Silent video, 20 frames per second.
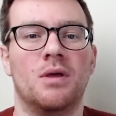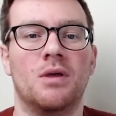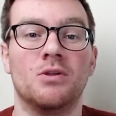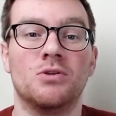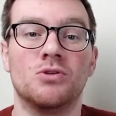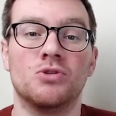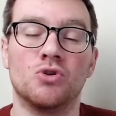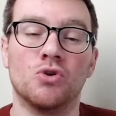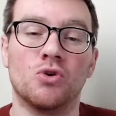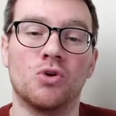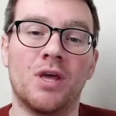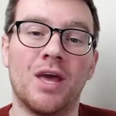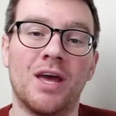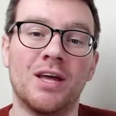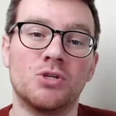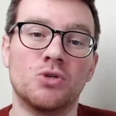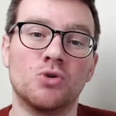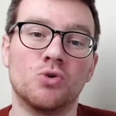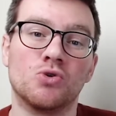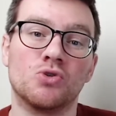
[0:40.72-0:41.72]
To
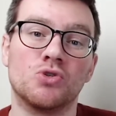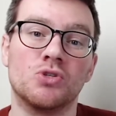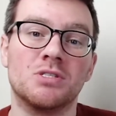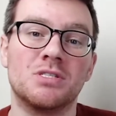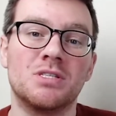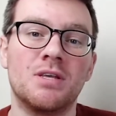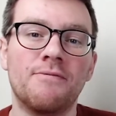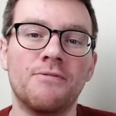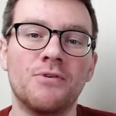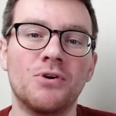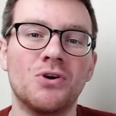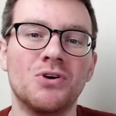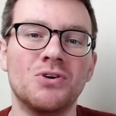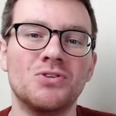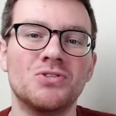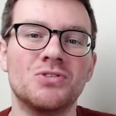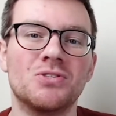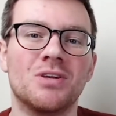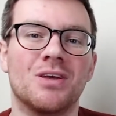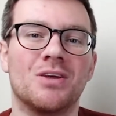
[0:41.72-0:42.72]
get your
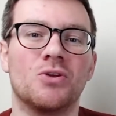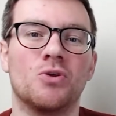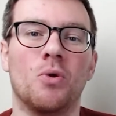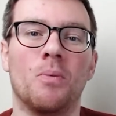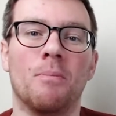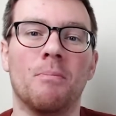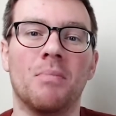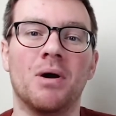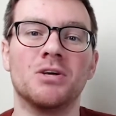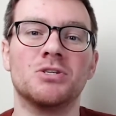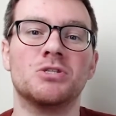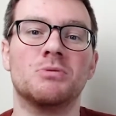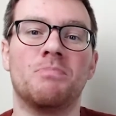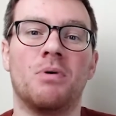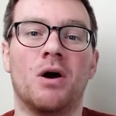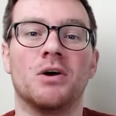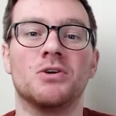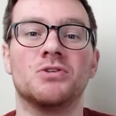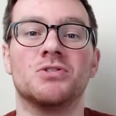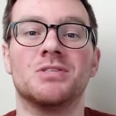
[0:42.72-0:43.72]
certificate, you must
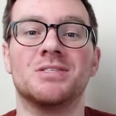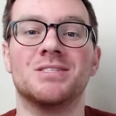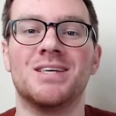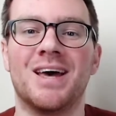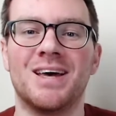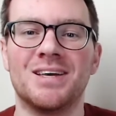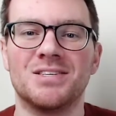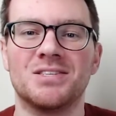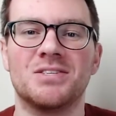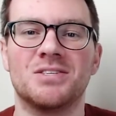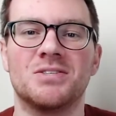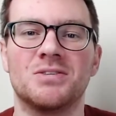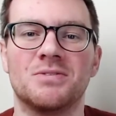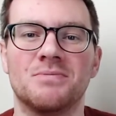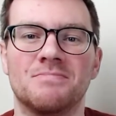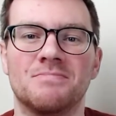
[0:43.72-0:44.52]
pass the test.